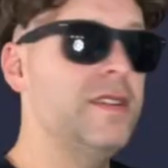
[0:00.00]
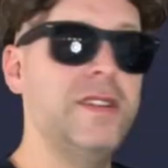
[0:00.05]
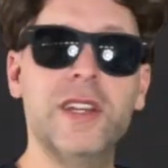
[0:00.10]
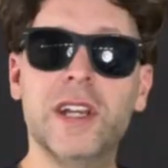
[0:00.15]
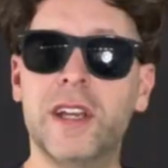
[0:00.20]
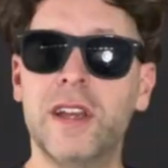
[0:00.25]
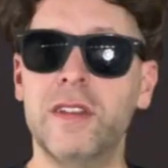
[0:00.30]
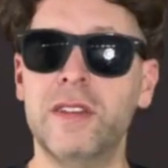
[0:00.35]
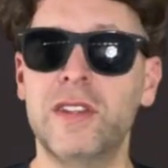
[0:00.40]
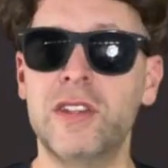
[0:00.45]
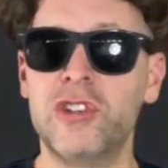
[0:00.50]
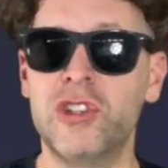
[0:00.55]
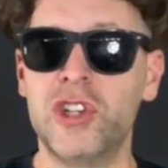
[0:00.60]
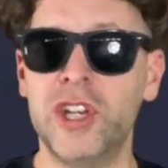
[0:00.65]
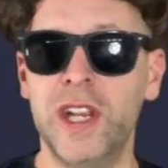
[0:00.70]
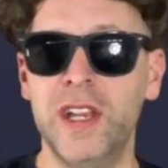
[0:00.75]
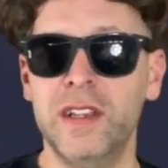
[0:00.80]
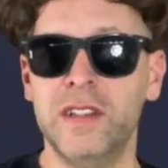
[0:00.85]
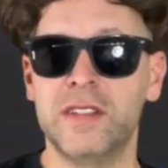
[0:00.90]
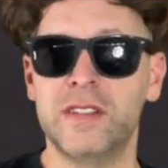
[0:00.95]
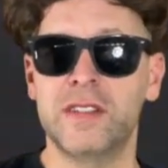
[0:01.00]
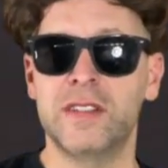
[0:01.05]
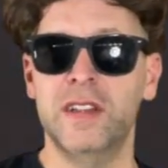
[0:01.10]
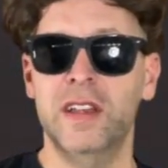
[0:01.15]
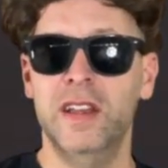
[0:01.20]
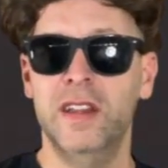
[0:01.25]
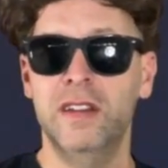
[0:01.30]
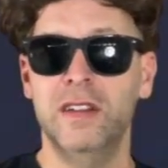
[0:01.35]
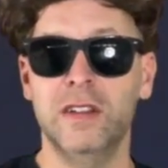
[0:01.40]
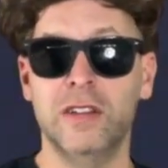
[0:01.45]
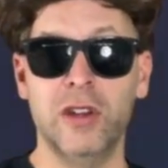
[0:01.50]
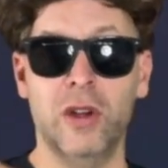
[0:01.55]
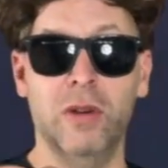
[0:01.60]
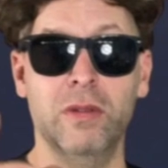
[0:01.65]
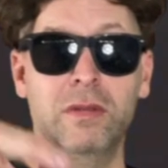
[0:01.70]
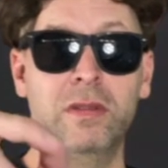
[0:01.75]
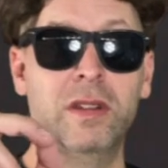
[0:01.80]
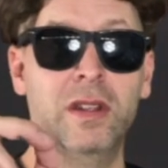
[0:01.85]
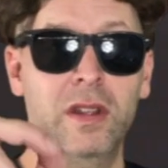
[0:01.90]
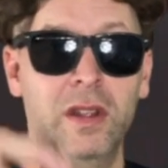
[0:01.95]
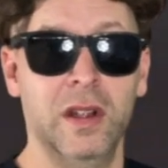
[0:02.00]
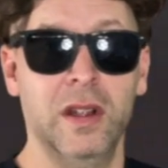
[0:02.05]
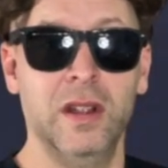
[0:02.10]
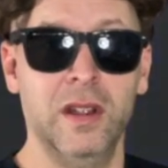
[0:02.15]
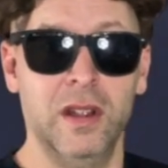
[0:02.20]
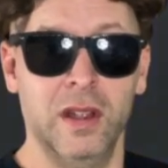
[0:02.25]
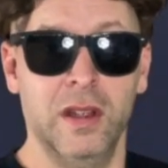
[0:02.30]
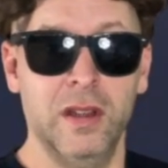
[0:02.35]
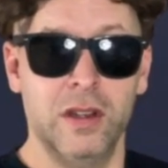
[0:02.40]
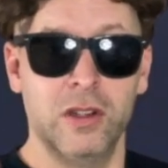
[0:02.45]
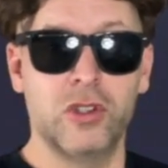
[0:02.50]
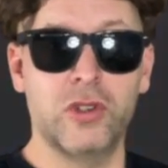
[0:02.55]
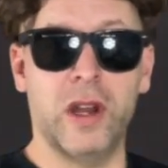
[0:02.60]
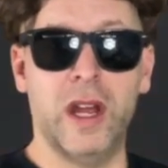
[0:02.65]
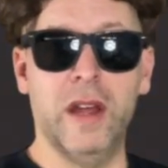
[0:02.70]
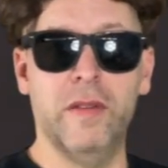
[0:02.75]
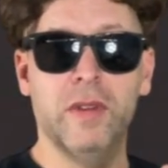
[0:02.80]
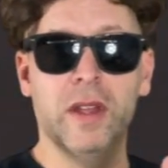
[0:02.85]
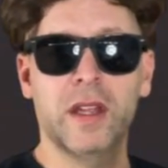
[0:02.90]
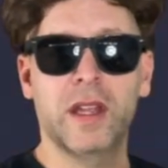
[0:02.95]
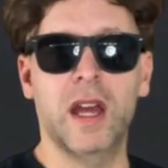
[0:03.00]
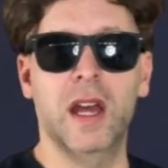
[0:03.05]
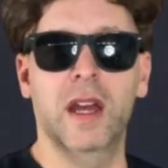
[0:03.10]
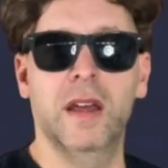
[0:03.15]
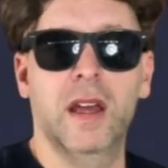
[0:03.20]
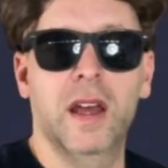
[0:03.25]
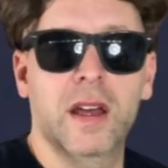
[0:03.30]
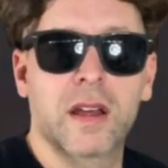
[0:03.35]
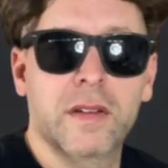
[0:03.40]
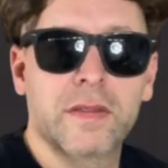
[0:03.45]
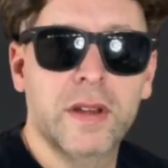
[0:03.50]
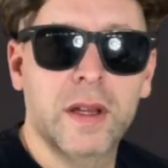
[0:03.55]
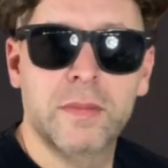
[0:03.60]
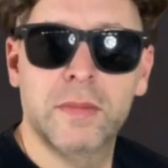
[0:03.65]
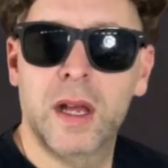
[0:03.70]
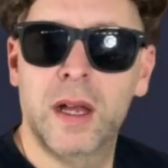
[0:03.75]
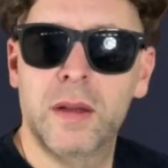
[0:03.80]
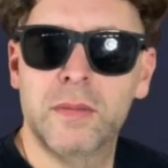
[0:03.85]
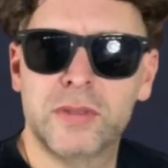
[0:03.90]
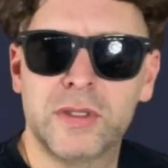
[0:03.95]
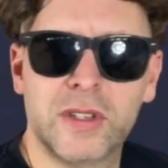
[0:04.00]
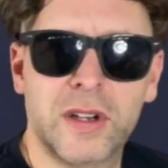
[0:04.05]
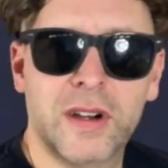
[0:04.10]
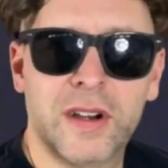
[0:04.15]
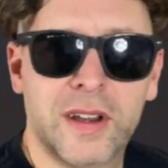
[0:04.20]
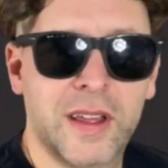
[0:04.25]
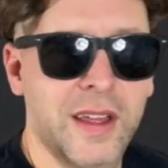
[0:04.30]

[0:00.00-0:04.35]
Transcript: Check out the Chase and don't drive like I have. I'm, I'm sorry.